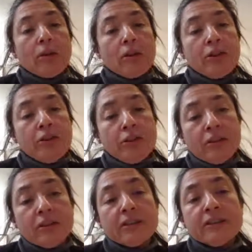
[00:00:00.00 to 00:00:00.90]

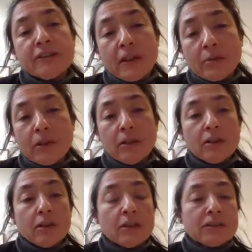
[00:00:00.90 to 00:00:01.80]
here some
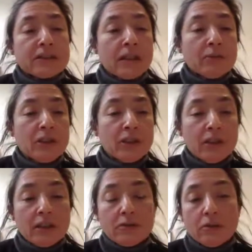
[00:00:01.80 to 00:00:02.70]
scanning
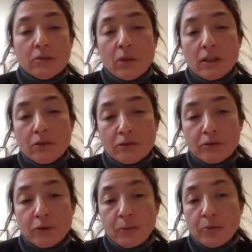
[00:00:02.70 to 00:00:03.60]
electron
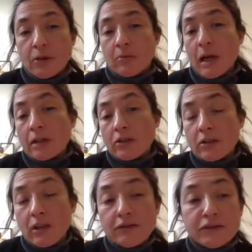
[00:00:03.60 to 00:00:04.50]
microscopy
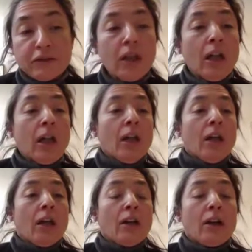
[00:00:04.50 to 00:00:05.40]
micrographs
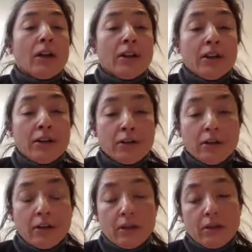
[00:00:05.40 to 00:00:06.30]
these
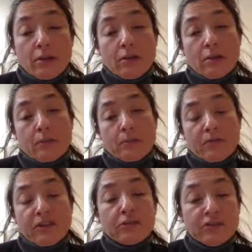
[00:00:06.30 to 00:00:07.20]

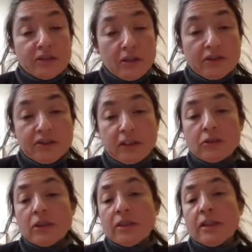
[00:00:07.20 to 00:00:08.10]
are the
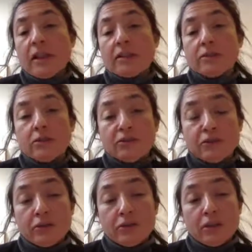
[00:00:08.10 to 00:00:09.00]
secondary electrons
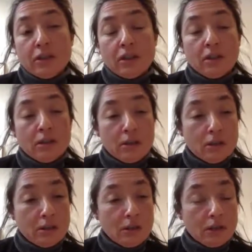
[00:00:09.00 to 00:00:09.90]
on the
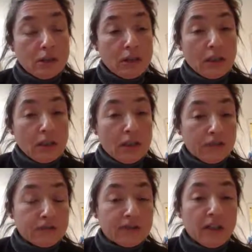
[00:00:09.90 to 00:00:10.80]

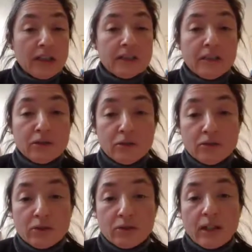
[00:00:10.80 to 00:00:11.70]
left side, and on
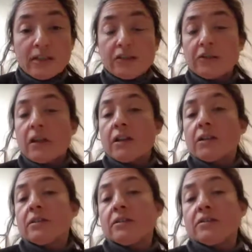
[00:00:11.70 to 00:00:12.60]
the right side
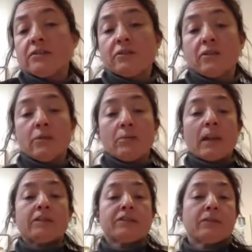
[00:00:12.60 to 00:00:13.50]
is a
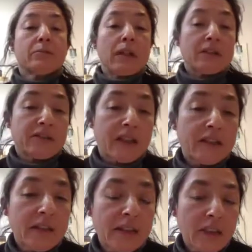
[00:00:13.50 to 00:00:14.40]

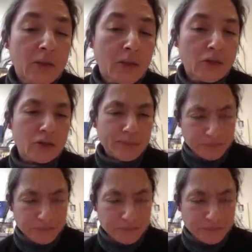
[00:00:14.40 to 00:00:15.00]
backscattering image.